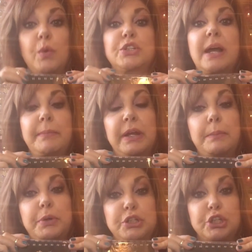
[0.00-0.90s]
which I'm going
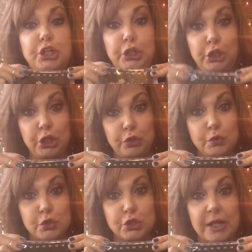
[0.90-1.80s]
to put to good
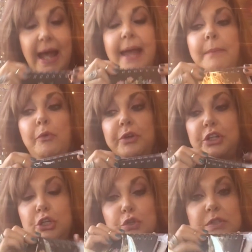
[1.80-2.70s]
use. I am going
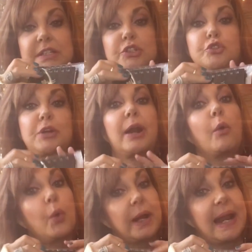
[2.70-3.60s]
to use it to try
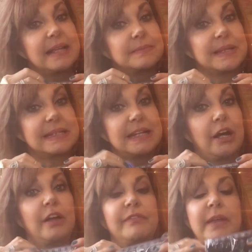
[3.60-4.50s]
to organize
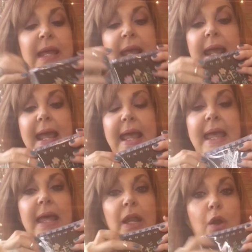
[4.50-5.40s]
myself
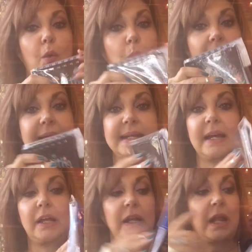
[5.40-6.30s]
and write
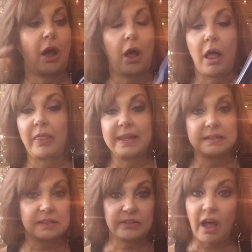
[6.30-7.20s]
down all
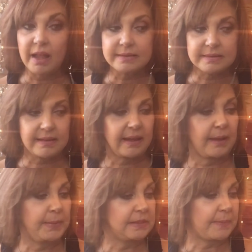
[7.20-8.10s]
these thoughts that
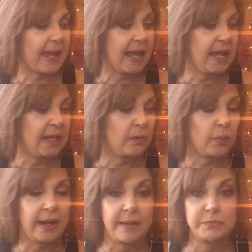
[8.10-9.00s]
come into my head
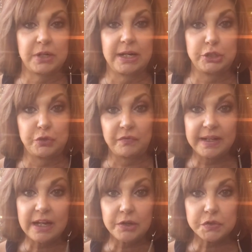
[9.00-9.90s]
when I'm trying to do
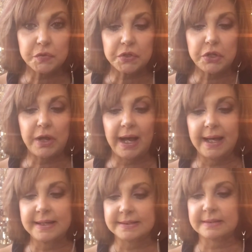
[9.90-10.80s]
videos for you
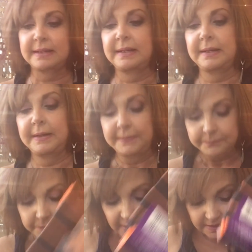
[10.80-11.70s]
guys.
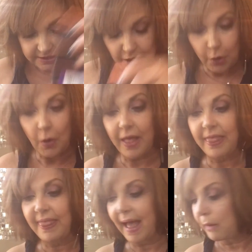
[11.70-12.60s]
So
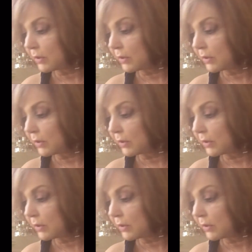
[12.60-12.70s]
that